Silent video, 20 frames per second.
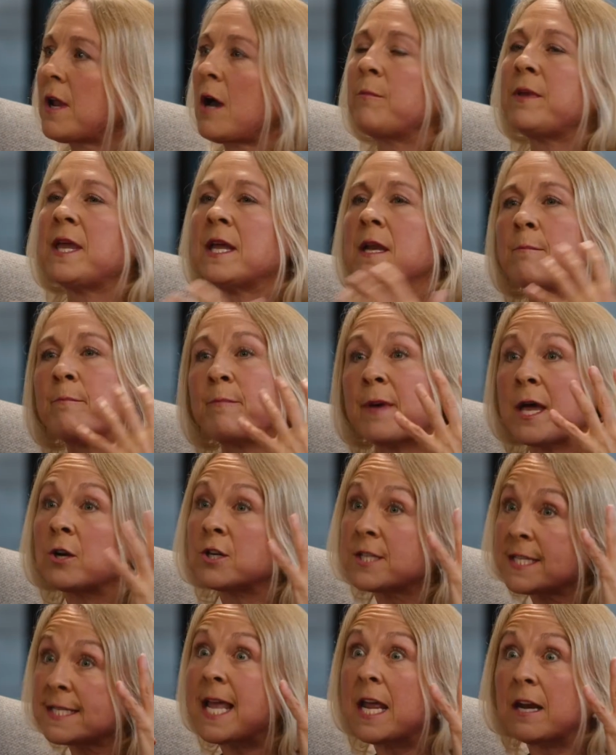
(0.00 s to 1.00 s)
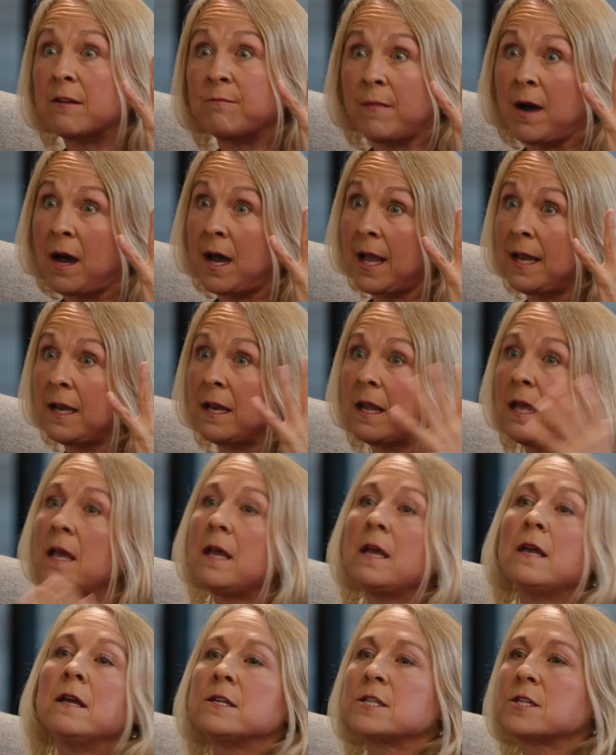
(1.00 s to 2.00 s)
I'll be in a better state of mind
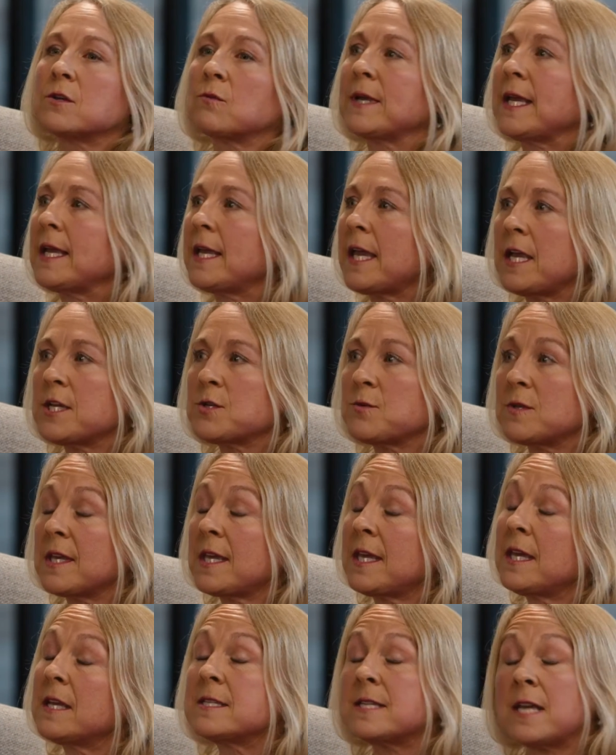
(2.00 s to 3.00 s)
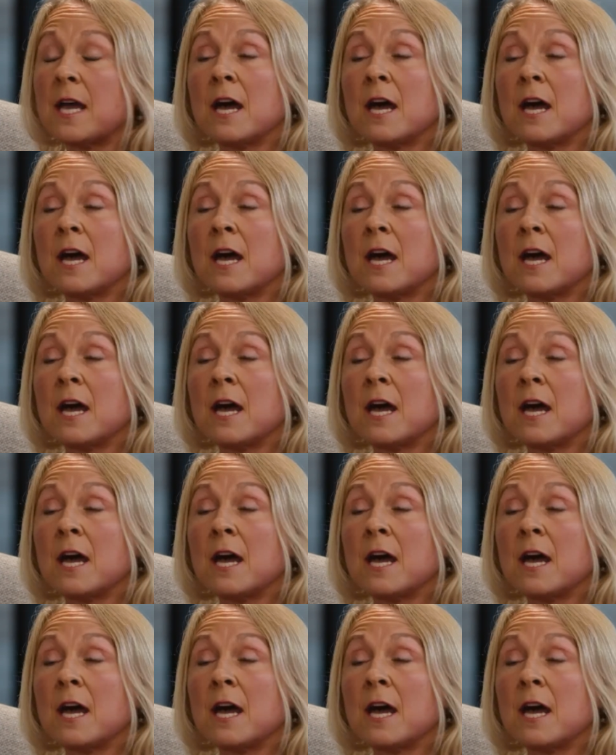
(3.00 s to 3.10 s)
to re-engage with the kids.